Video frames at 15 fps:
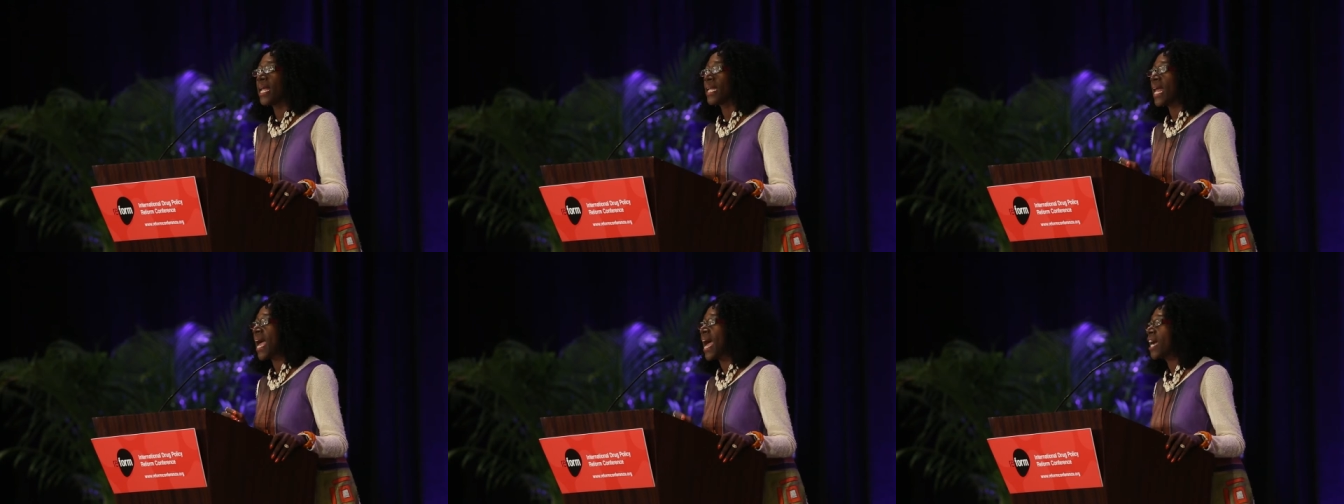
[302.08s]

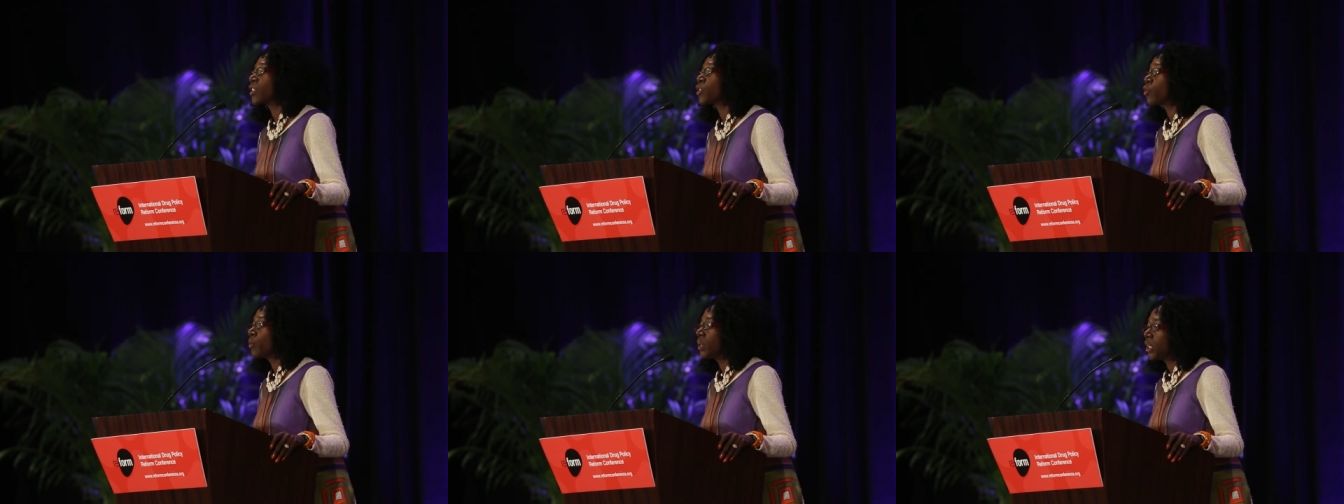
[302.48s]
and
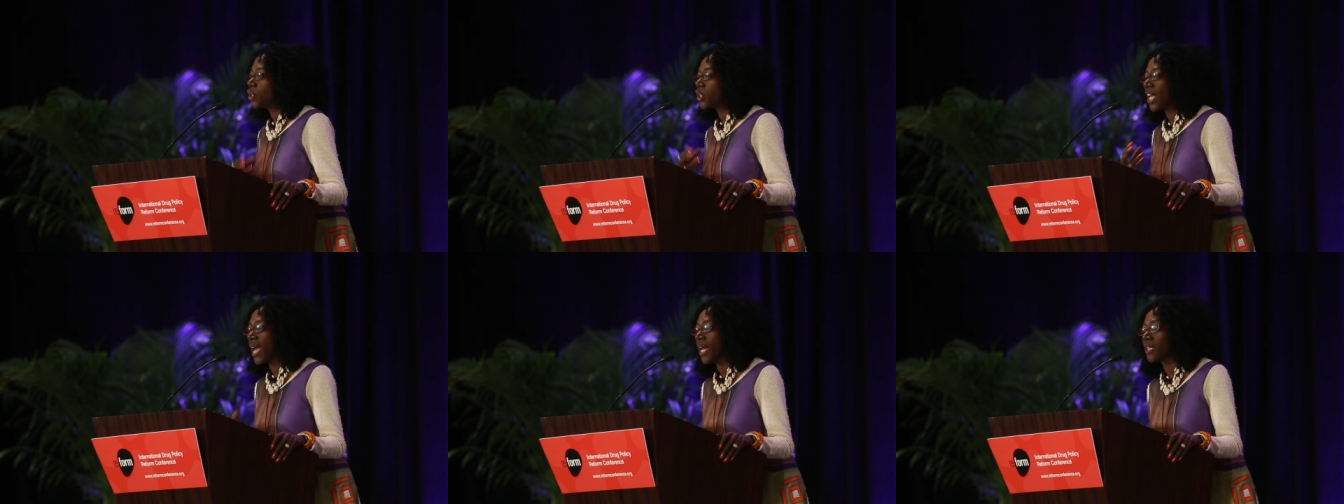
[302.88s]
actually
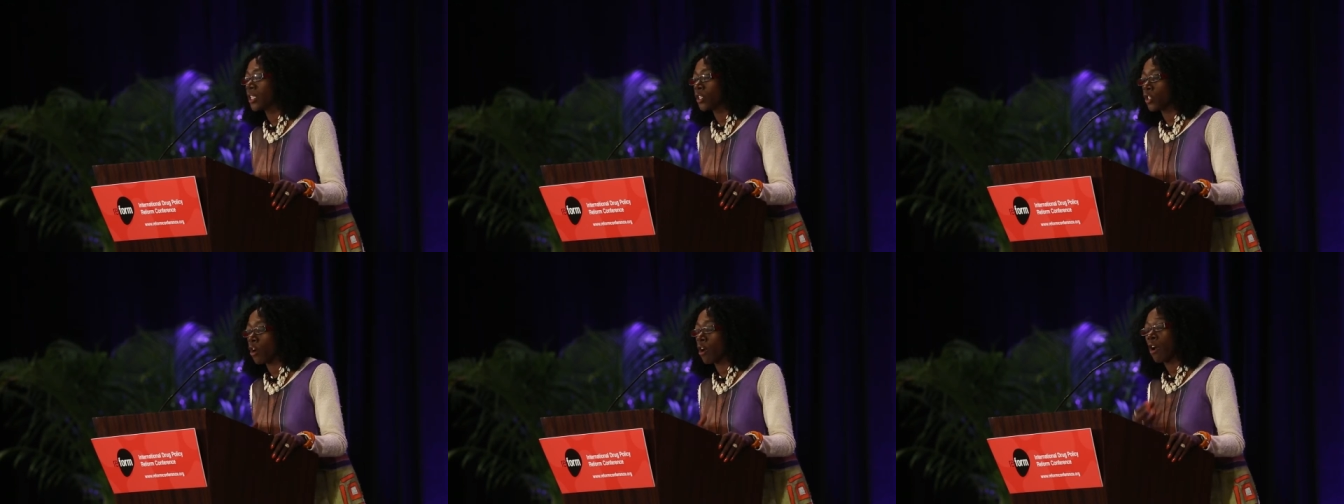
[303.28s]

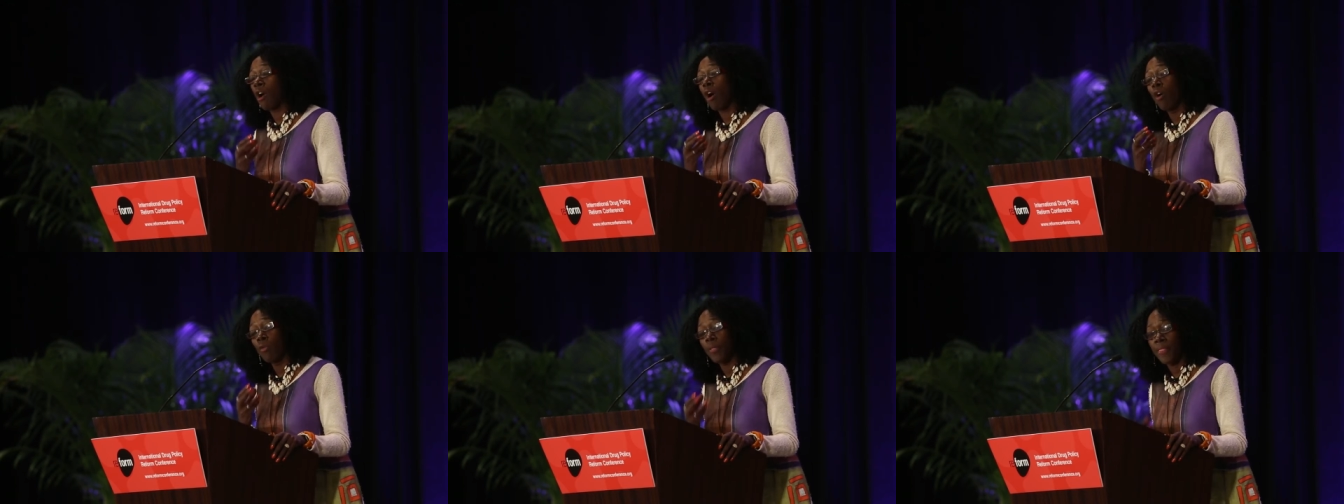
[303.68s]
challenge
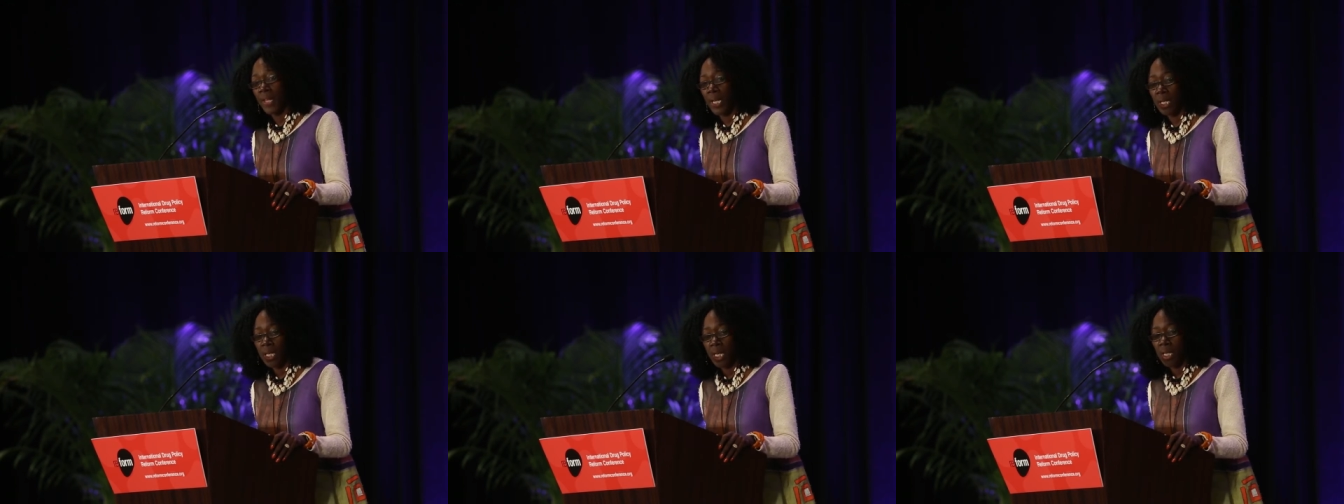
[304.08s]
our own
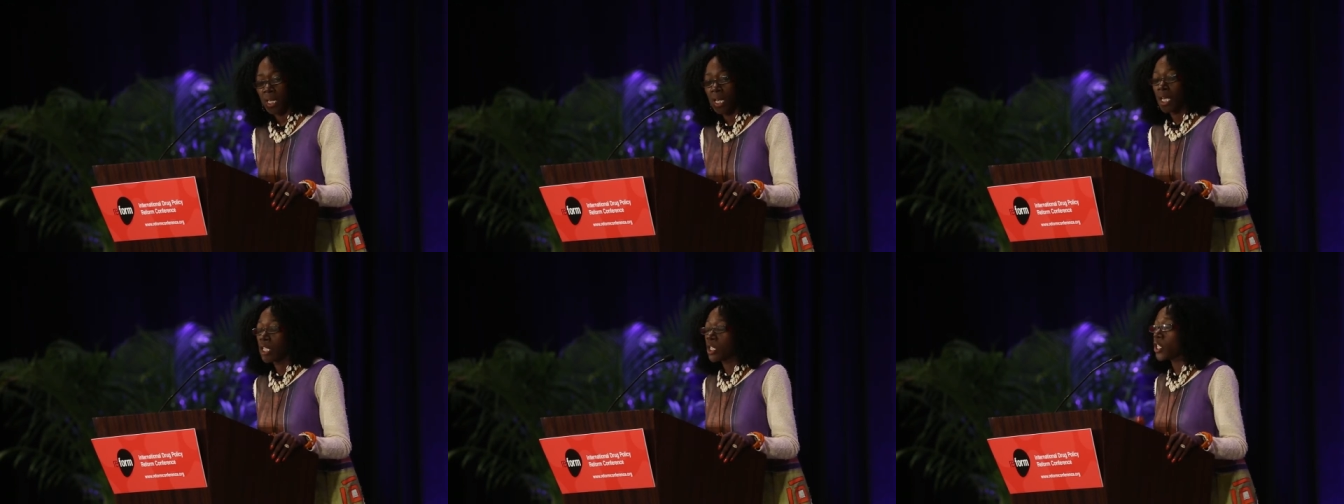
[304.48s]
thinking,
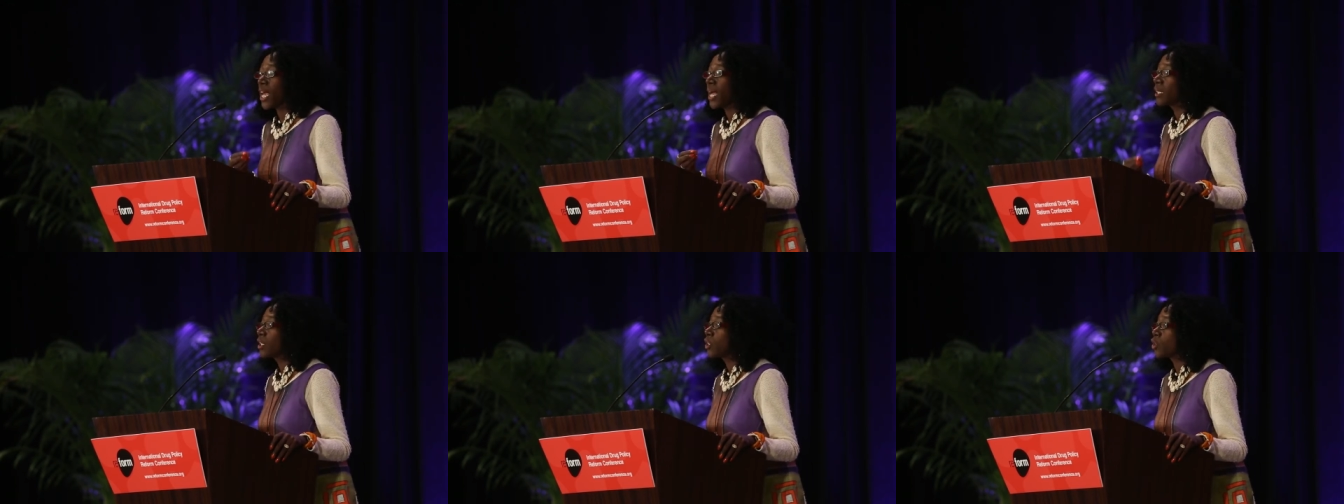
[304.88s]

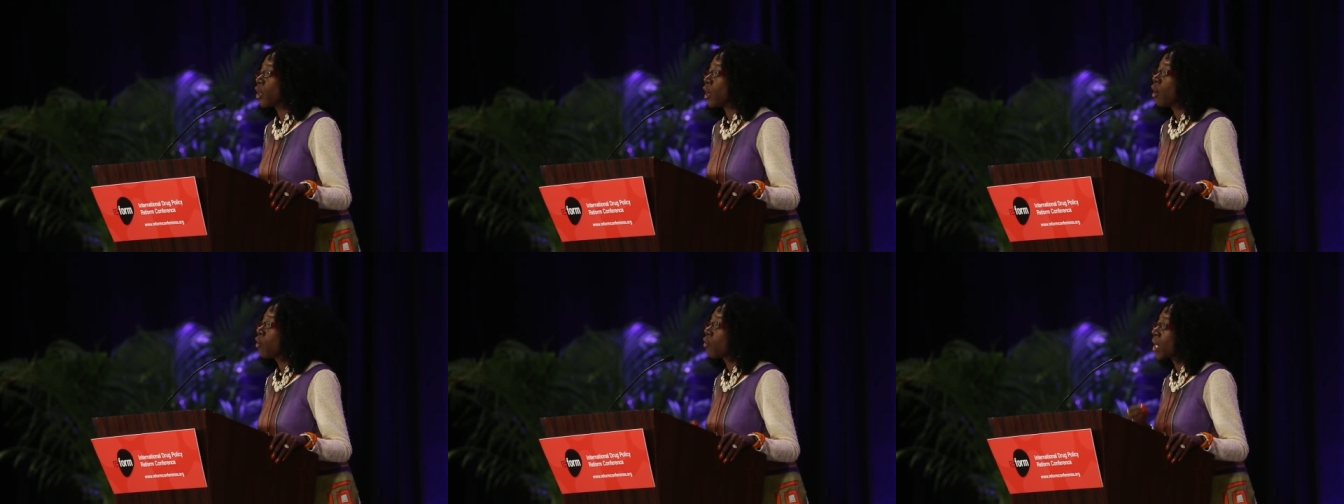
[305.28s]
challenge
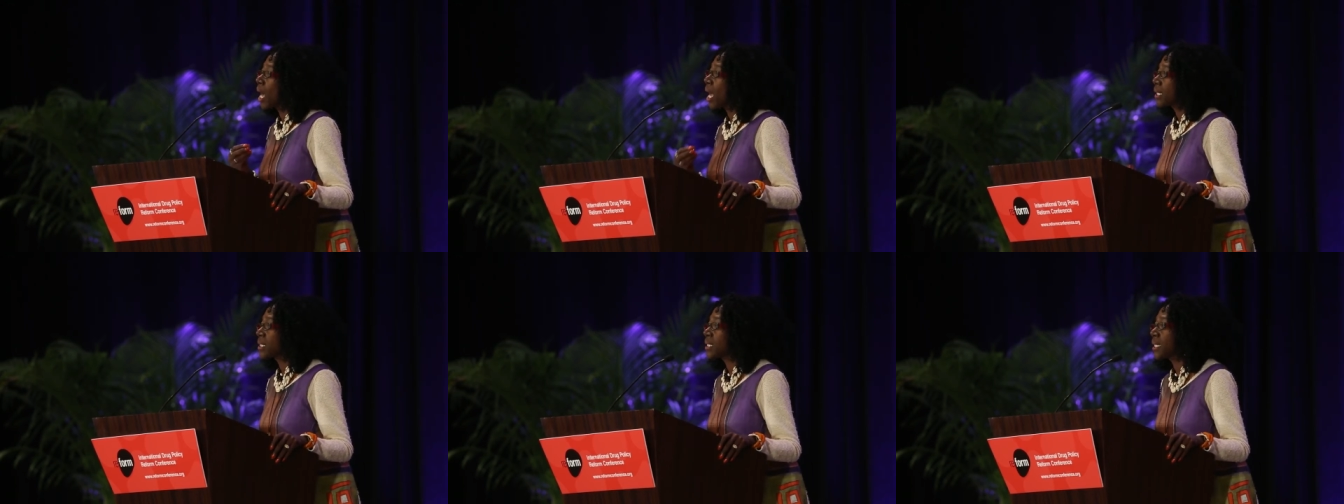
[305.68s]
our own
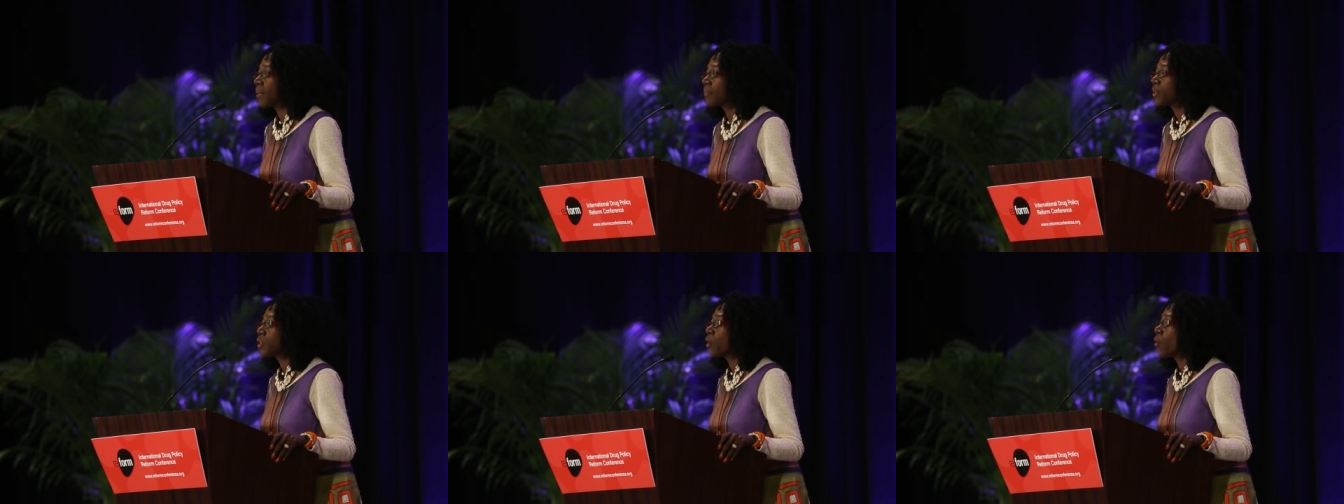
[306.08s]
concepts.